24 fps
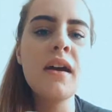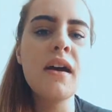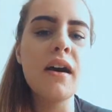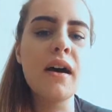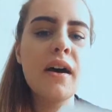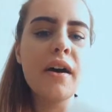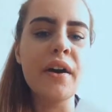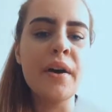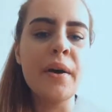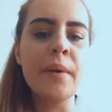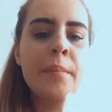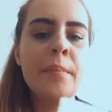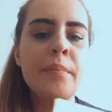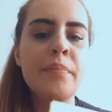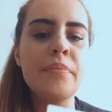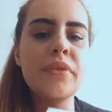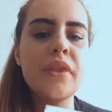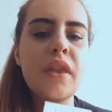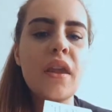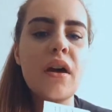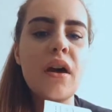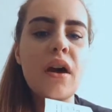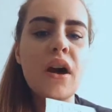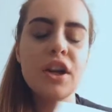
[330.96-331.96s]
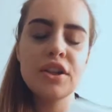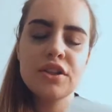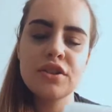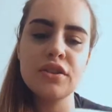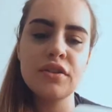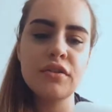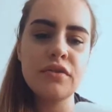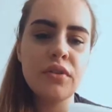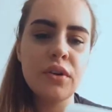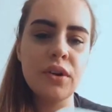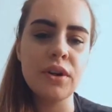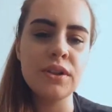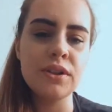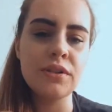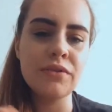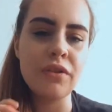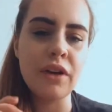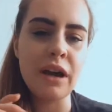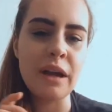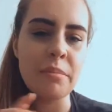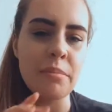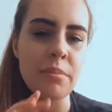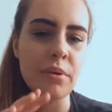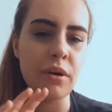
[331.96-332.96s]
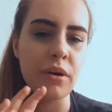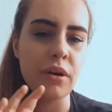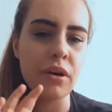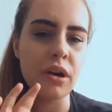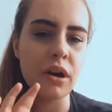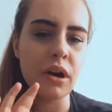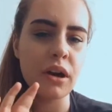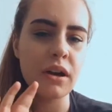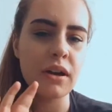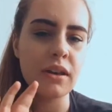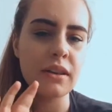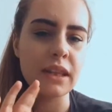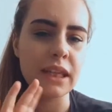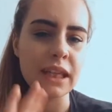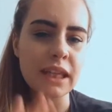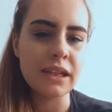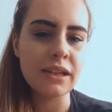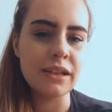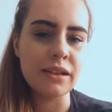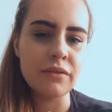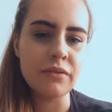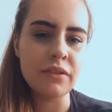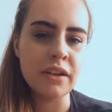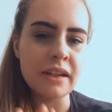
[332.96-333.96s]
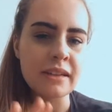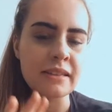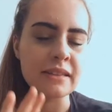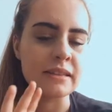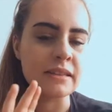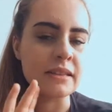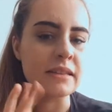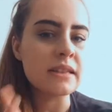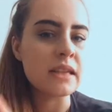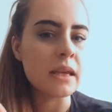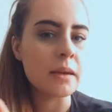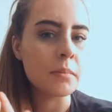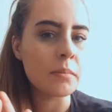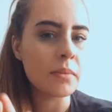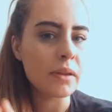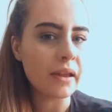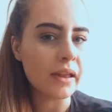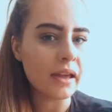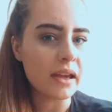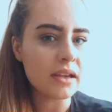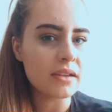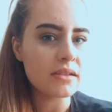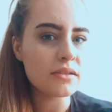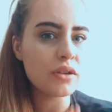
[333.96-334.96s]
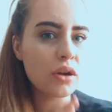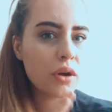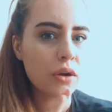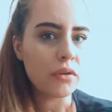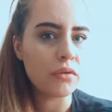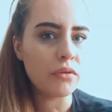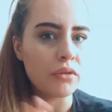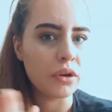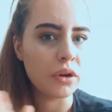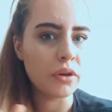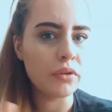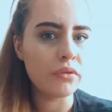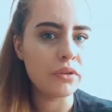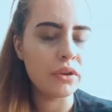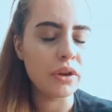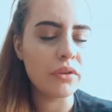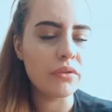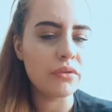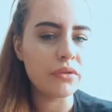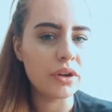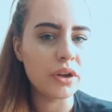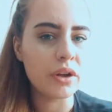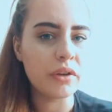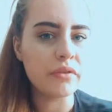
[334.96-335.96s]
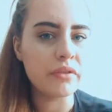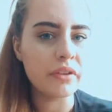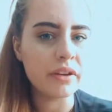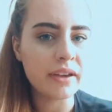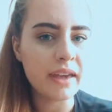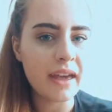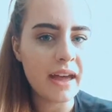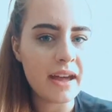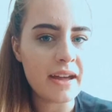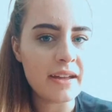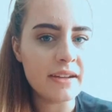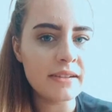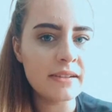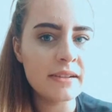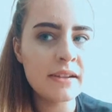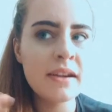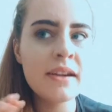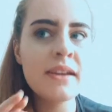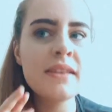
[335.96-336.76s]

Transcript: I do find if I put the CLINIFIX in the same place over and over and over and over again,